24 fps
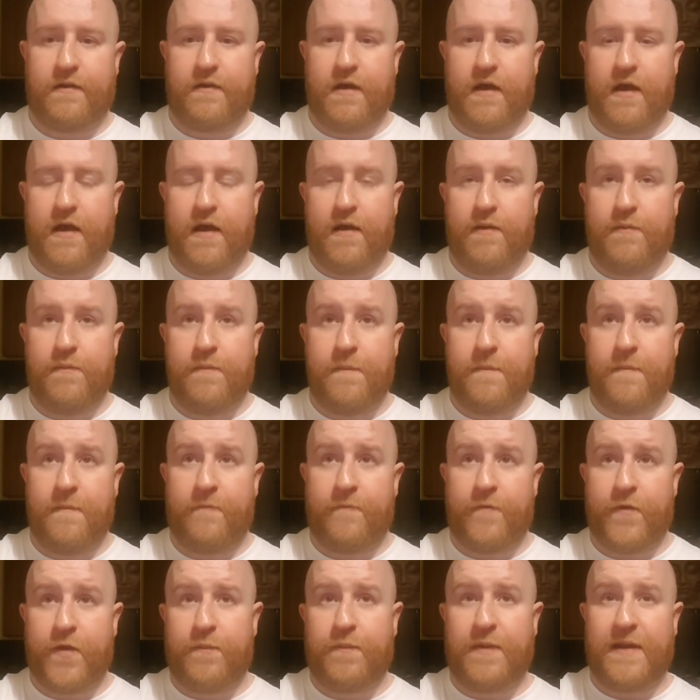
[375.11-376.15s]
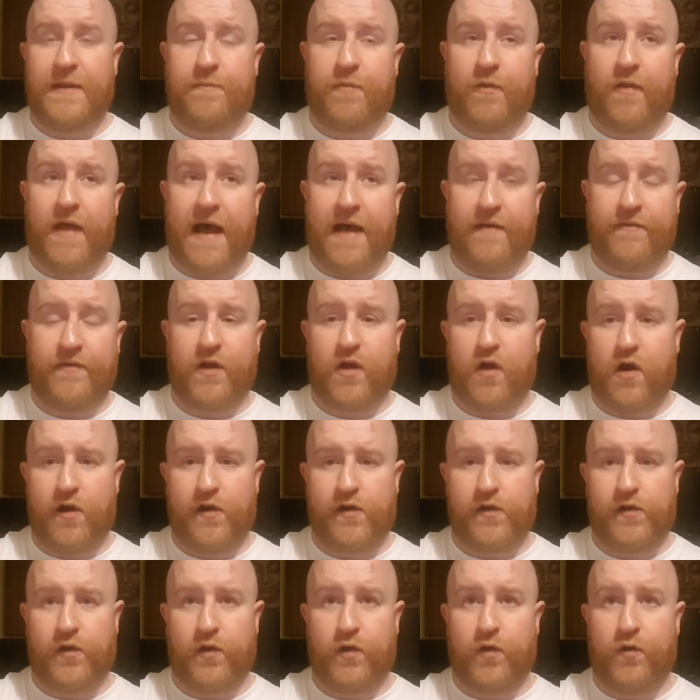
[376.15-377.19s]
for the people that haven't got a
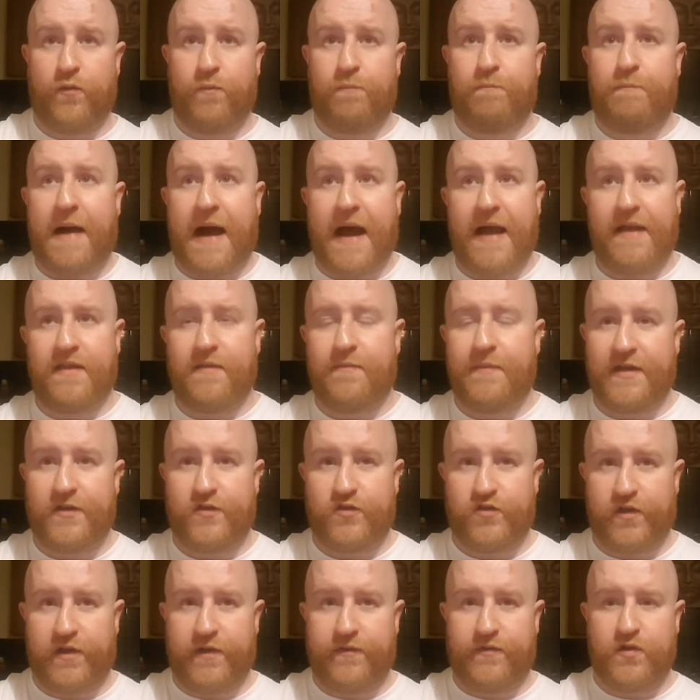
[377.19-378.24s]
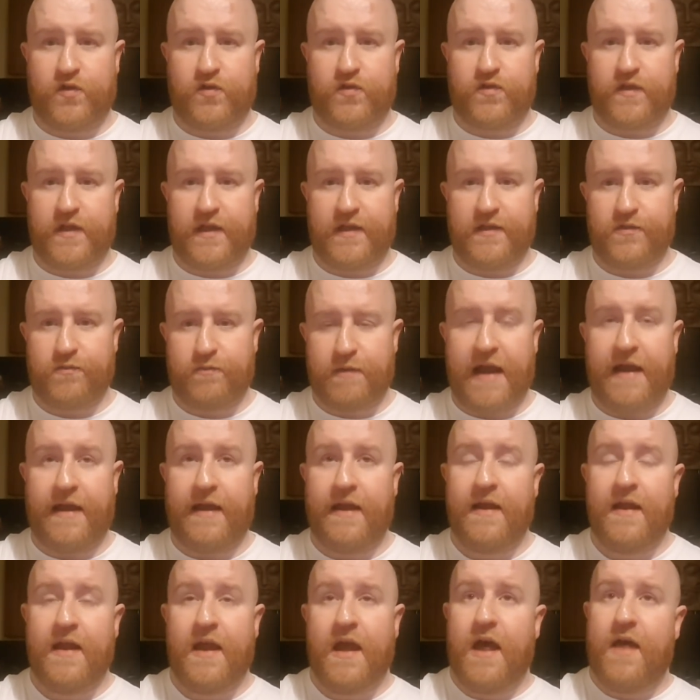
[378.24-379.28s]
clue by the Ministry of Justice, right,